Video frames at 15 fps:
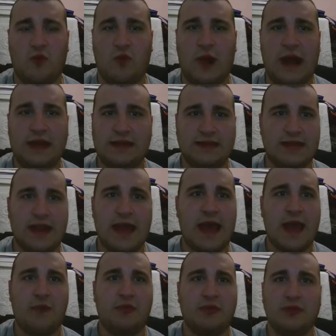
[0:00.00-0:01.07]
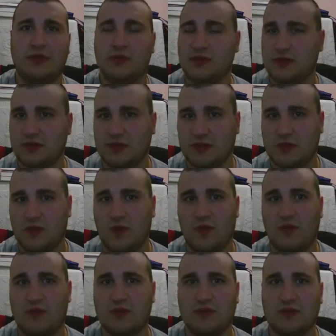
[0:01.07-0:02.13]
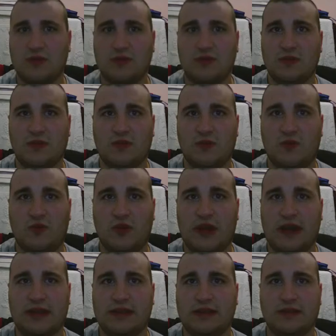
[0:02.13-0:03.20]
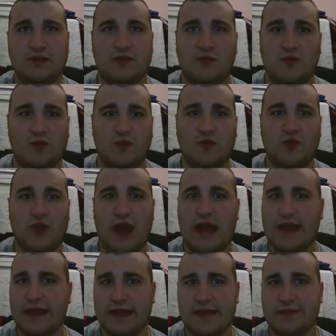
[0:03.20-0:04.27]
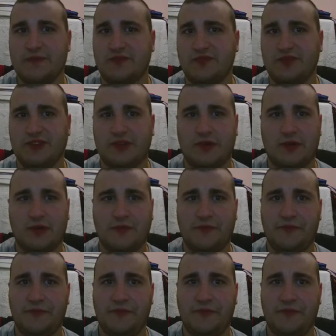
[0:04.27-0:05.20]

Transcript: why did that happen? You know, why did, why him? You know,